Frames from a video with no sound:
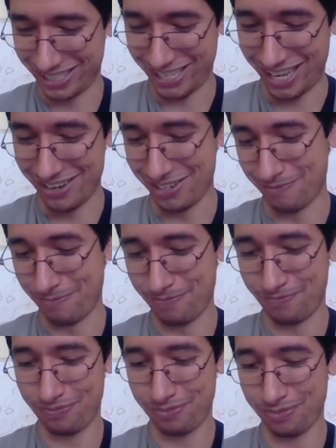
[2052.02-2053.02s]
I don't know.
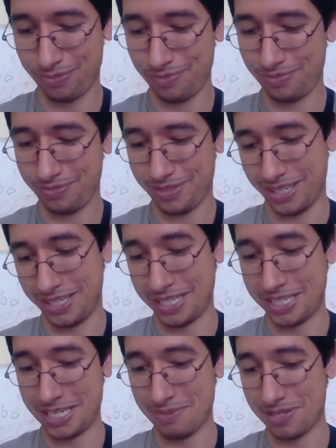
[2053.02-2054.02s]
It
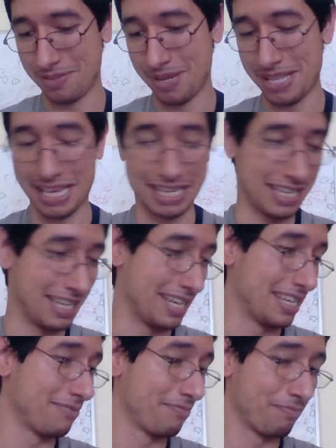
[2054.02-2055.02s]
just seems to me like uh